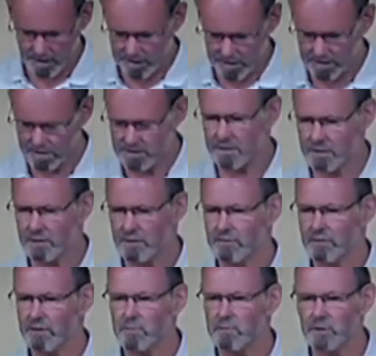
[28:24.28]

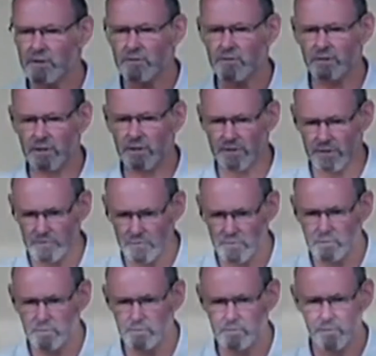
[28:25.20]
continually be
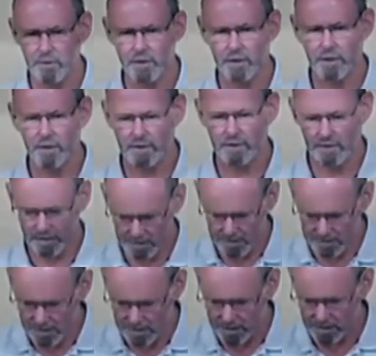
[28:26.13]
transformed by it
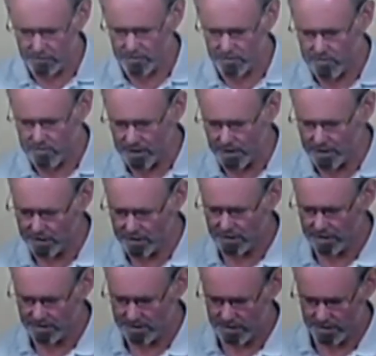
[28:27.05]
and to live
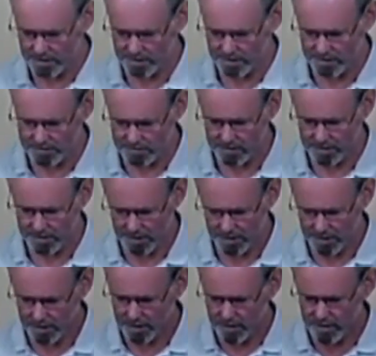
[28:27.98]
obediently to it,
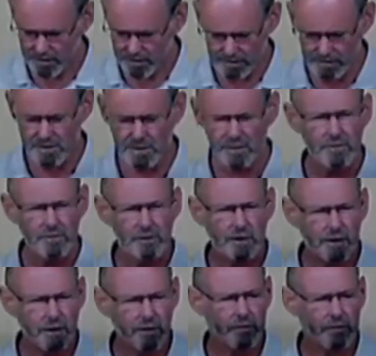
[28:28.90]
not just
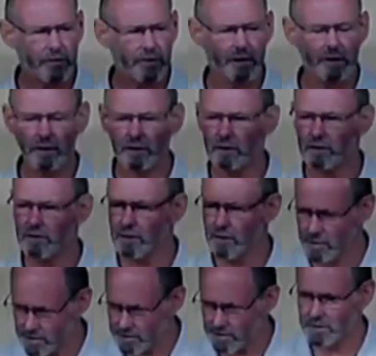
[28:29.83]
read it for
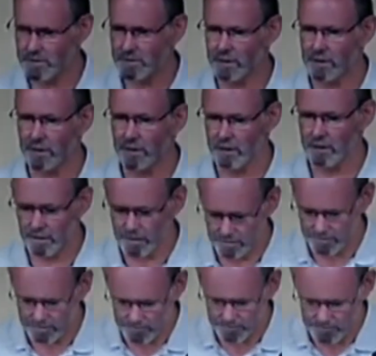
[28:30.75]
knowledge's sake
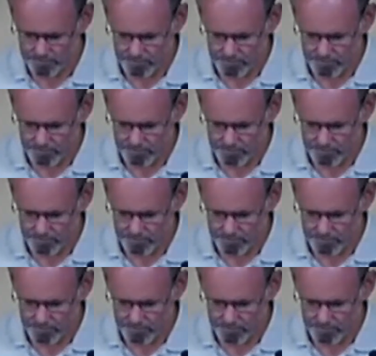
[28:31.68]
alone.